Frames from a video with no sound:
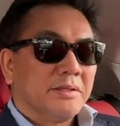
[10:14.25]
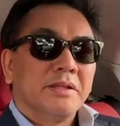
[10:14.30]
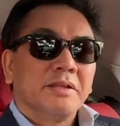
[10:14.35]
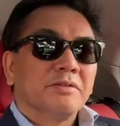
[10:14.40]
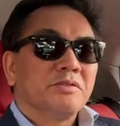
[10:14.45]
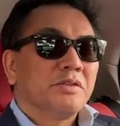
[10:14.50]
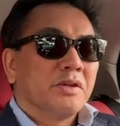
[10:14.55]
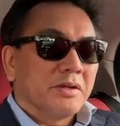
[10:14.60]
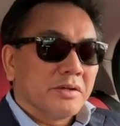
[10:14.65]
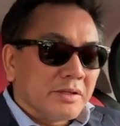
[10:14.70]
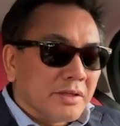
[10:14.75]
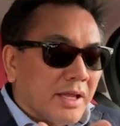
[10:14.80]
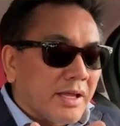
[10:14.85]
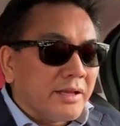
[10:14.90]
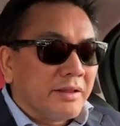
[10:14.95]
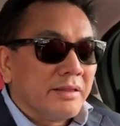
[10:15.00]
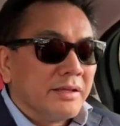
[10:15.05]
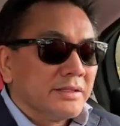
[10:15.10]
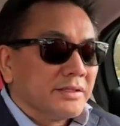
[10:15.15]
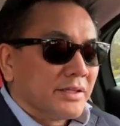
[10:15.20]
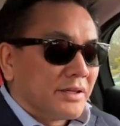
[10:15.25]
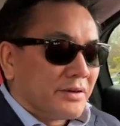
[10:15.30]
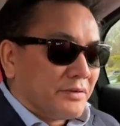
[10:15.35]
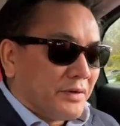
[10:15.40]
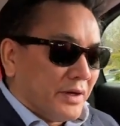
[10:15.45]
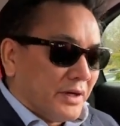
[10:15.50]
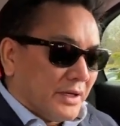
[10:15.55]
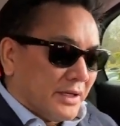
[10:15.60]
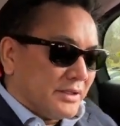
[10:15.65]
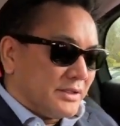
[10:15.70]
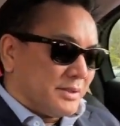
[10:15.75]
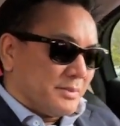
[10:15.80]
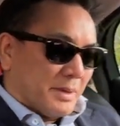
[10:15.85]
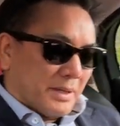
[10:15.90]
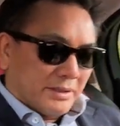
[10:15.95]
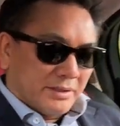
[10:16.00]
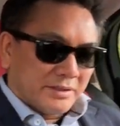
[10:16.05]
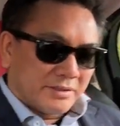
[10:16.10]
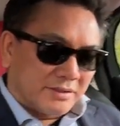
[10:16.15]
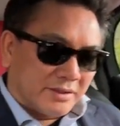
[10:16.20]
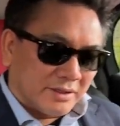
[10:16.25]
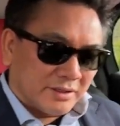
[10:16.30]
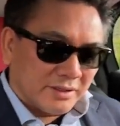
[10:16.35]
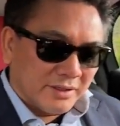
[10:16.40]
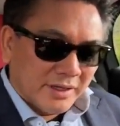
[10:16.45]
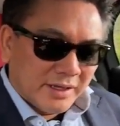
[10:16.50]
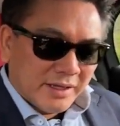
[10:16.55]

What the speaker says: there are a lot of things that are very nice about this car.